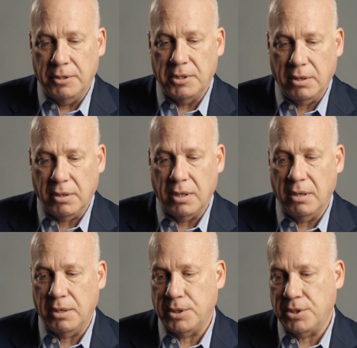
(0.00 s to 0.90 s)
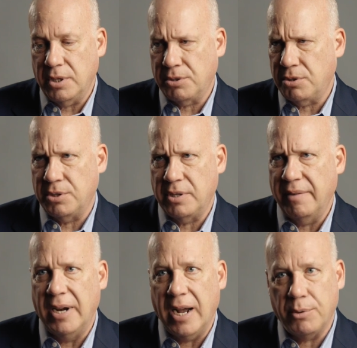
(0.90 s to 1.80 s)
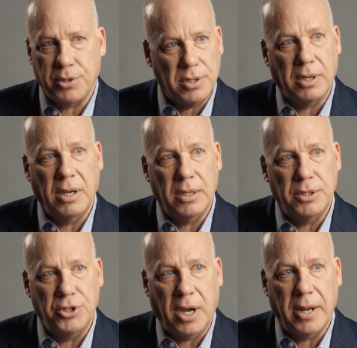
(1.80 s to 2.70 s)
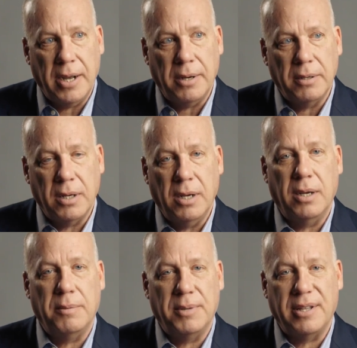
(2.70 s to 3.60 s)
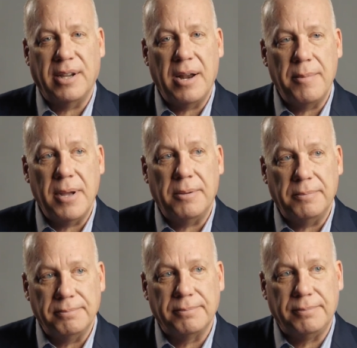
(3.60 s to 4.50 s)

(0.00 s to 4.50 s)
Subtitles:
It took another 6 or 7 hours to get John out, but they got him out.